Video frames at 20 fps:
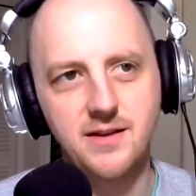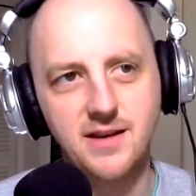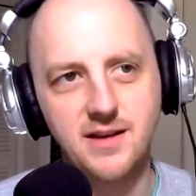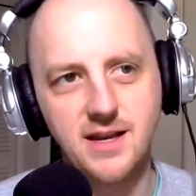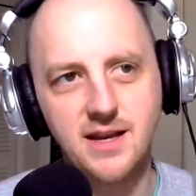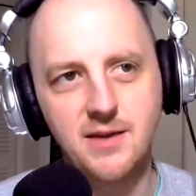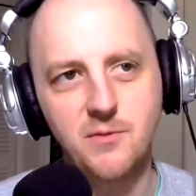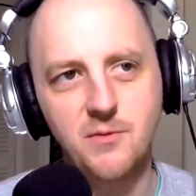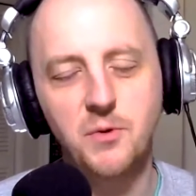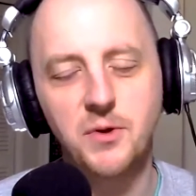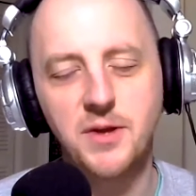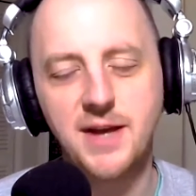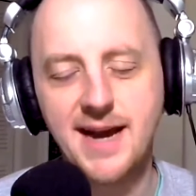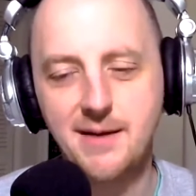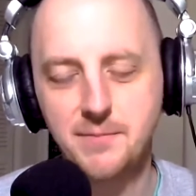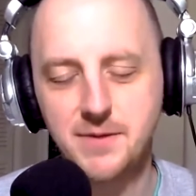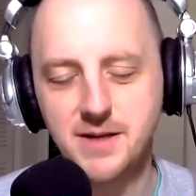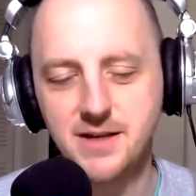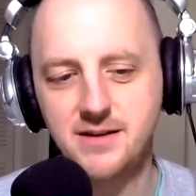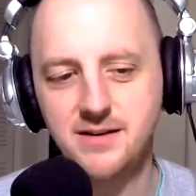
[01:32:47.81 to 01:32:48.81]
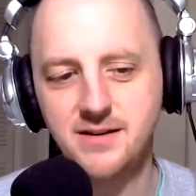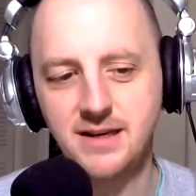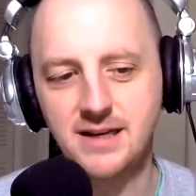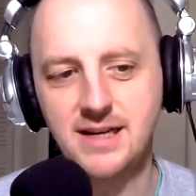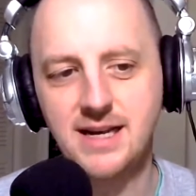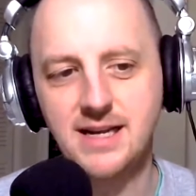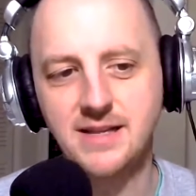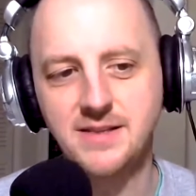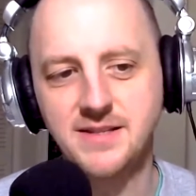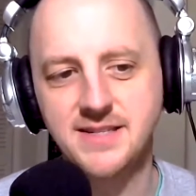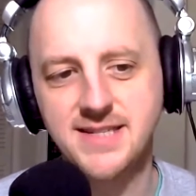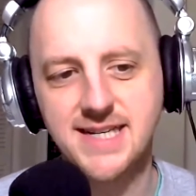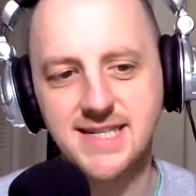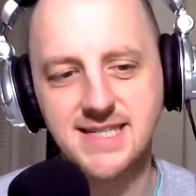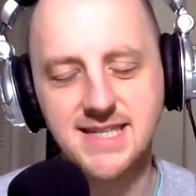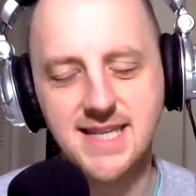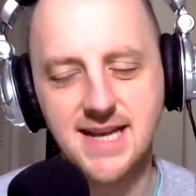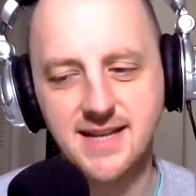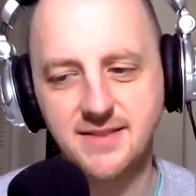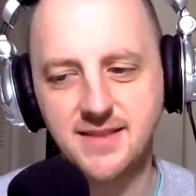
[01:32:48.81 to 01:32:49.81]
it will happen in the
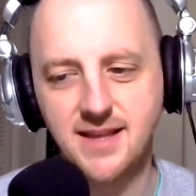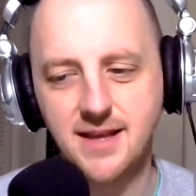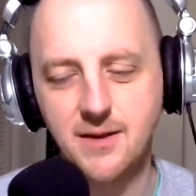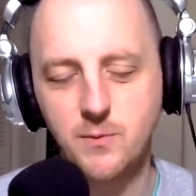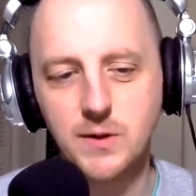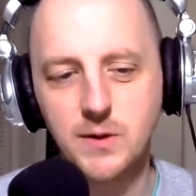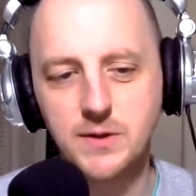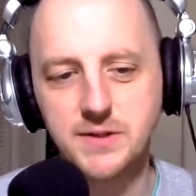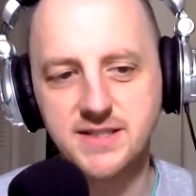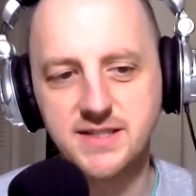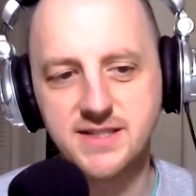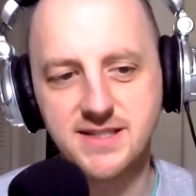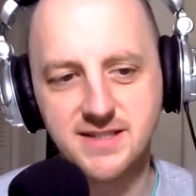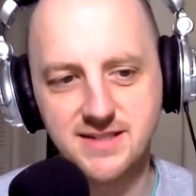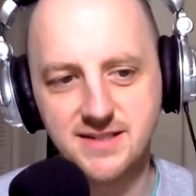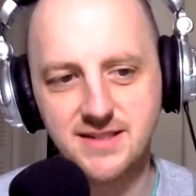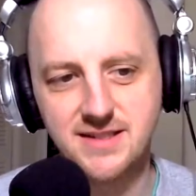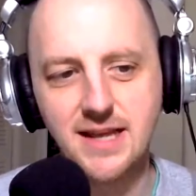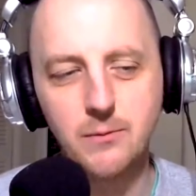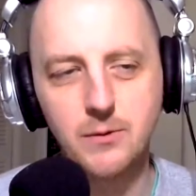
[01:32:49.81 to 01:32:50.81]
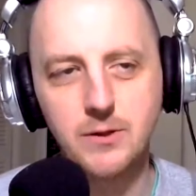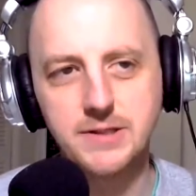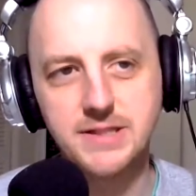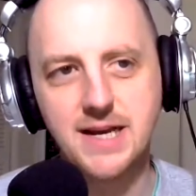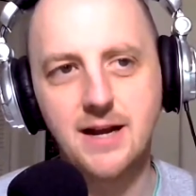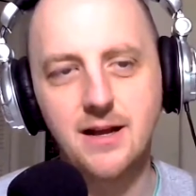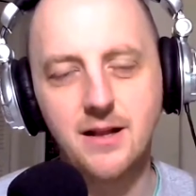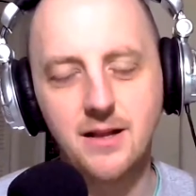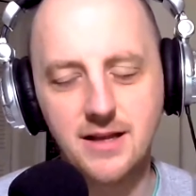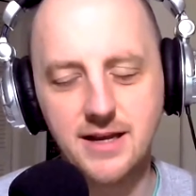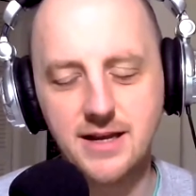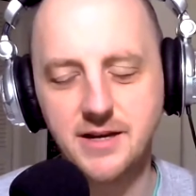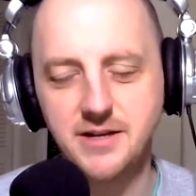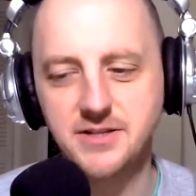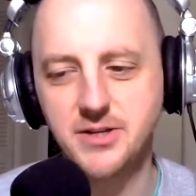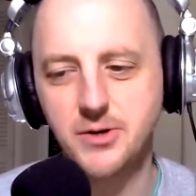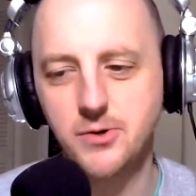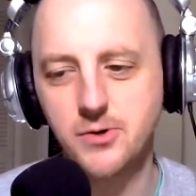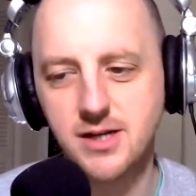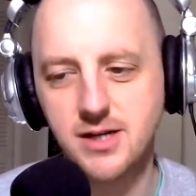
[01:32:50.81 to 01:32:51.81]
sense that they will tell an
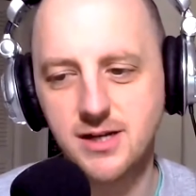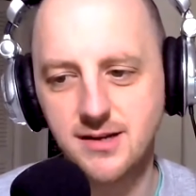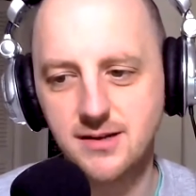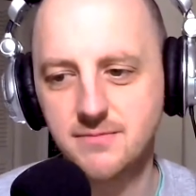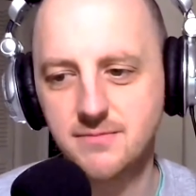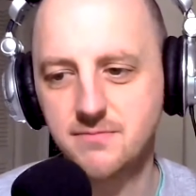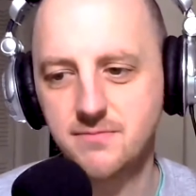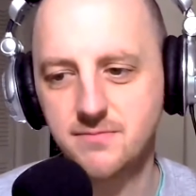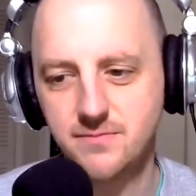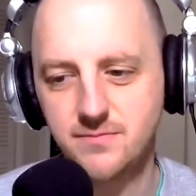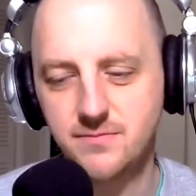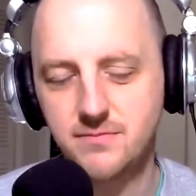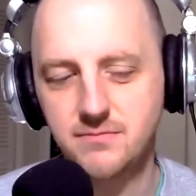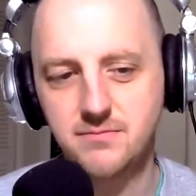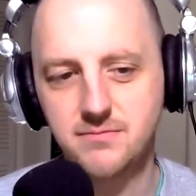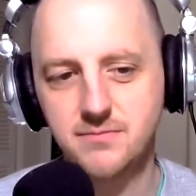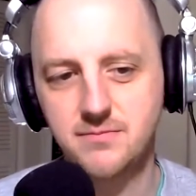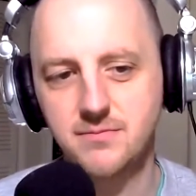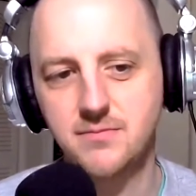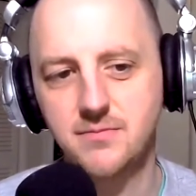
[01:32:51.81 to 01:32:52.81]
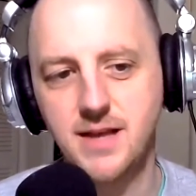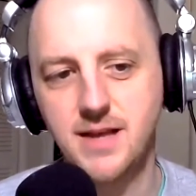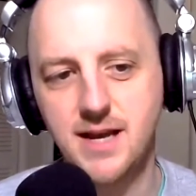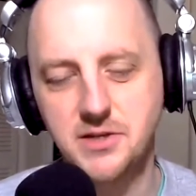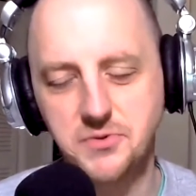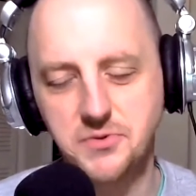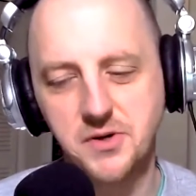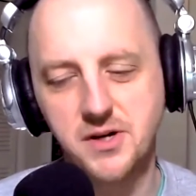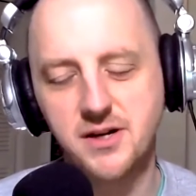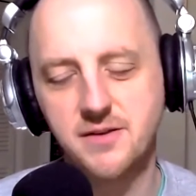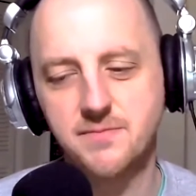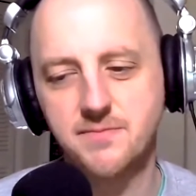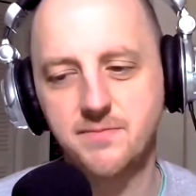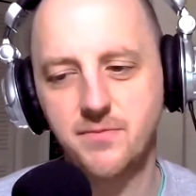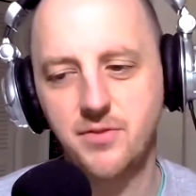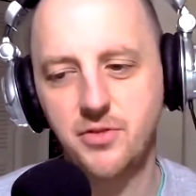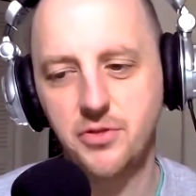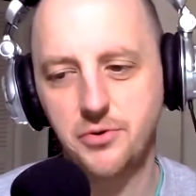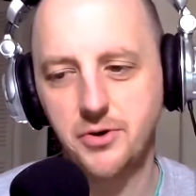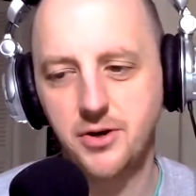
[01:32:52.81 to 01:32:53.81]
Ahsoka Ezra
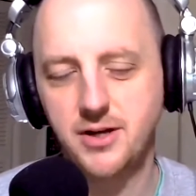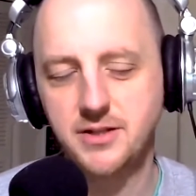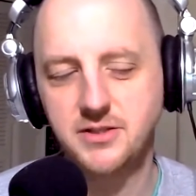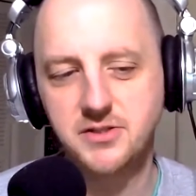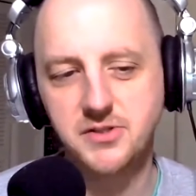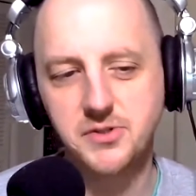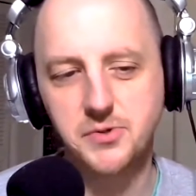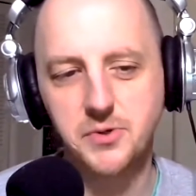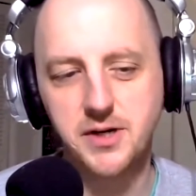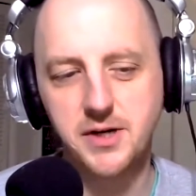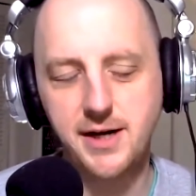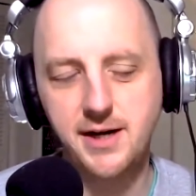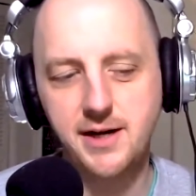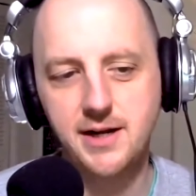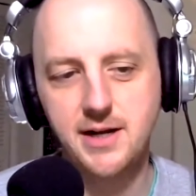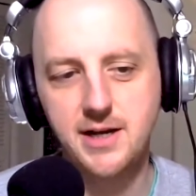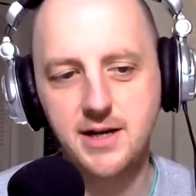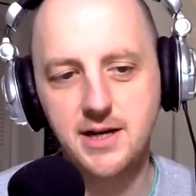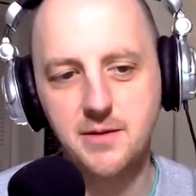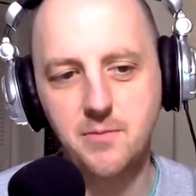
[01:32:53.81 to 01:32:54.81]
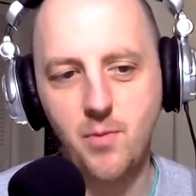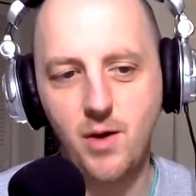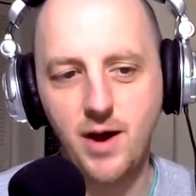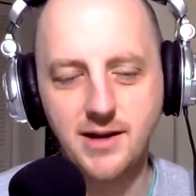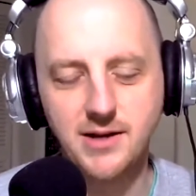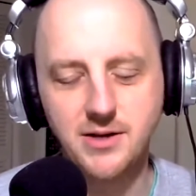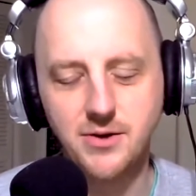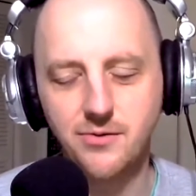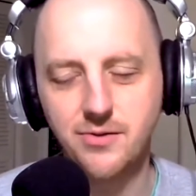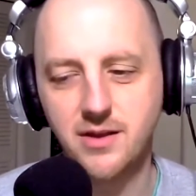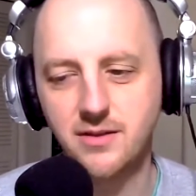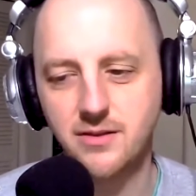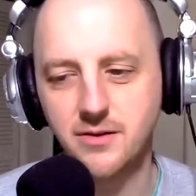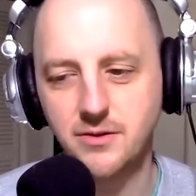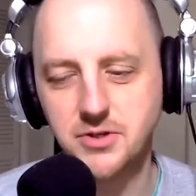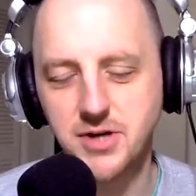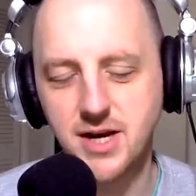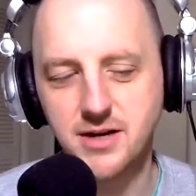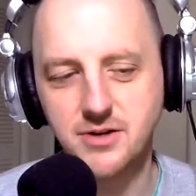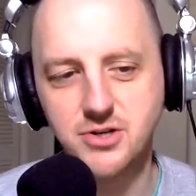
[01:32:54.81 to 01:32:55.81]
Thrawn story, but I don't think
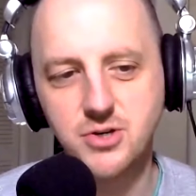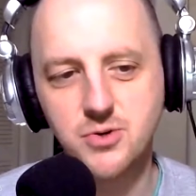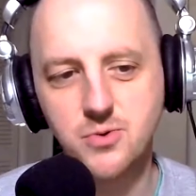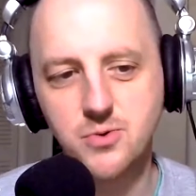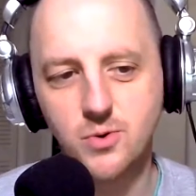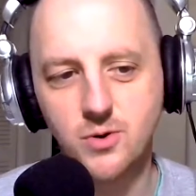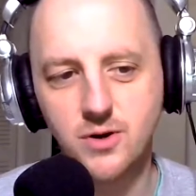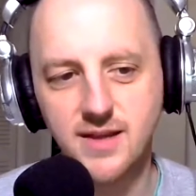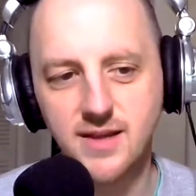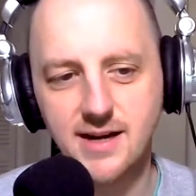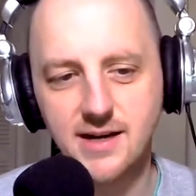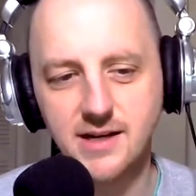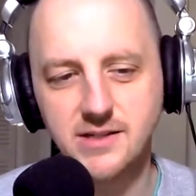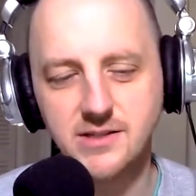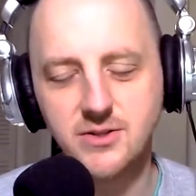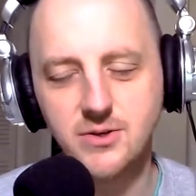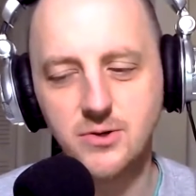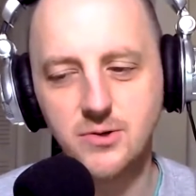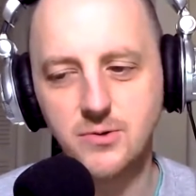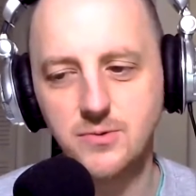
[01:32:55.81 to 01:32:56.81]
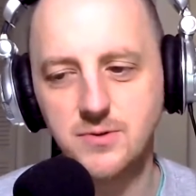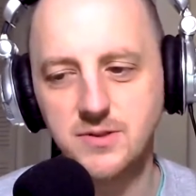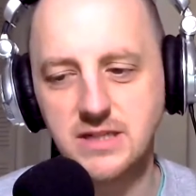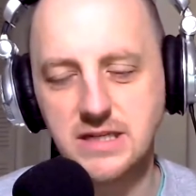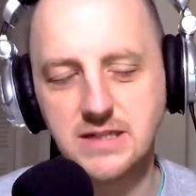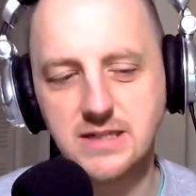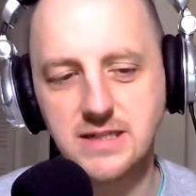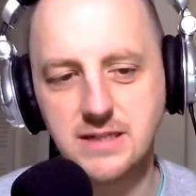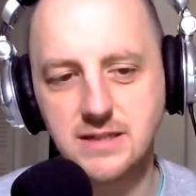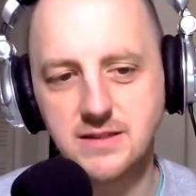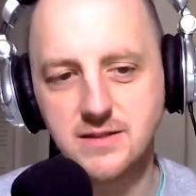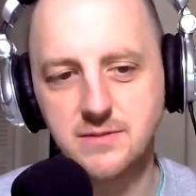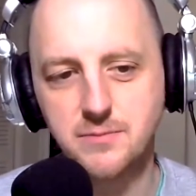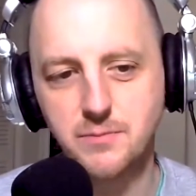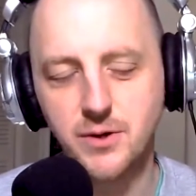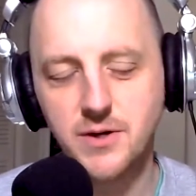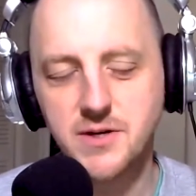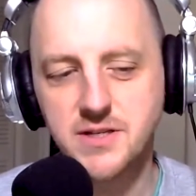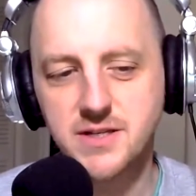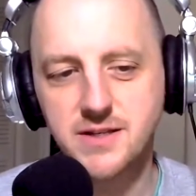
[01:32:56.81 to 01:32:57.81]
they'll try to shoehorn that into Resistance
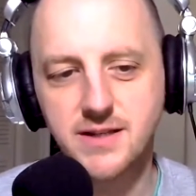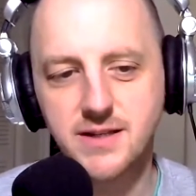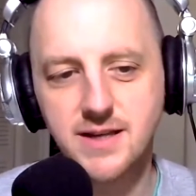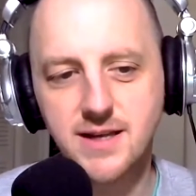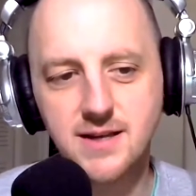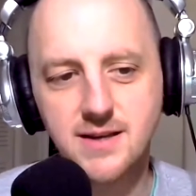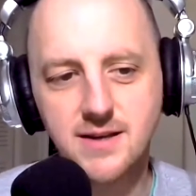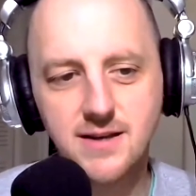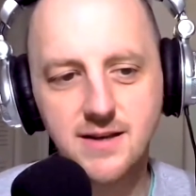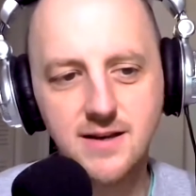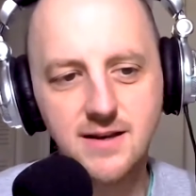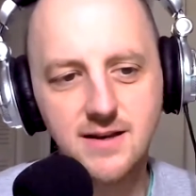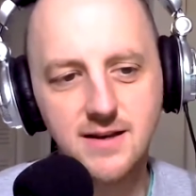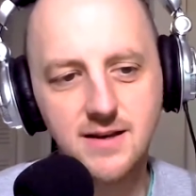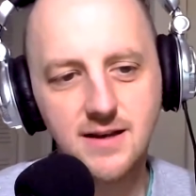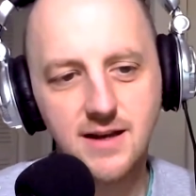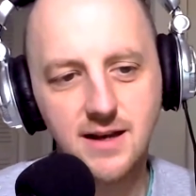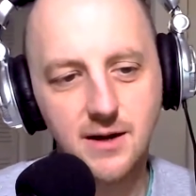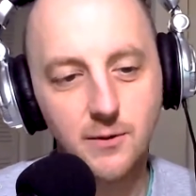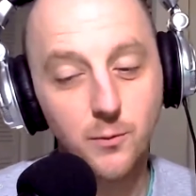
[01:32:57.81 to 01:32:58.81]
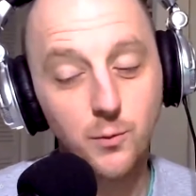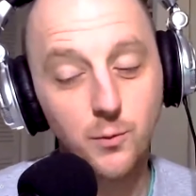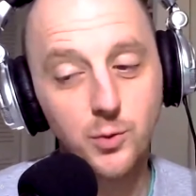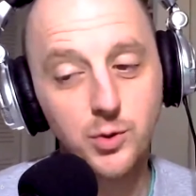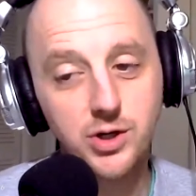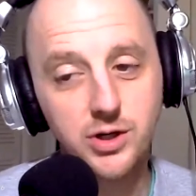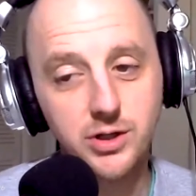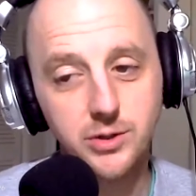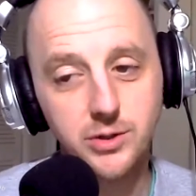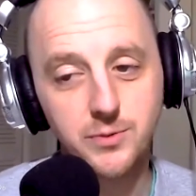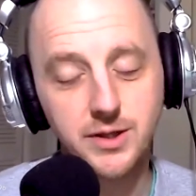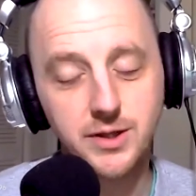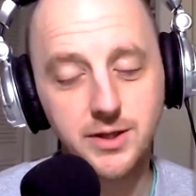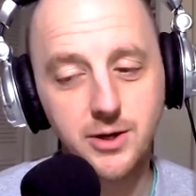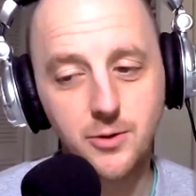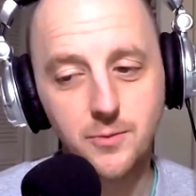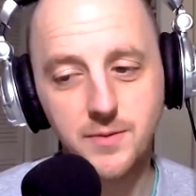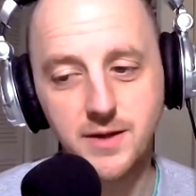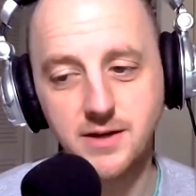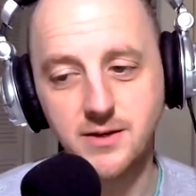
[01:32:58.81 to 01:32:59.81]
personally. And I really, really
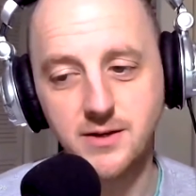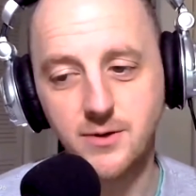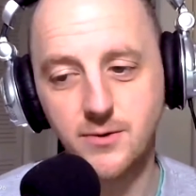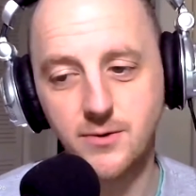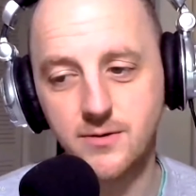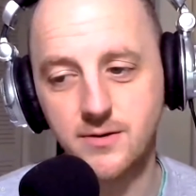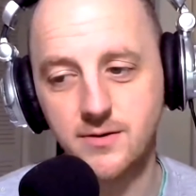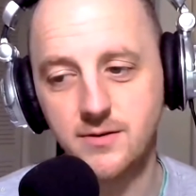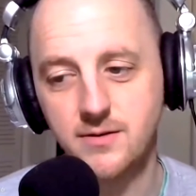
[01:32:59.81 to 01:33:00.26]
hope they don't.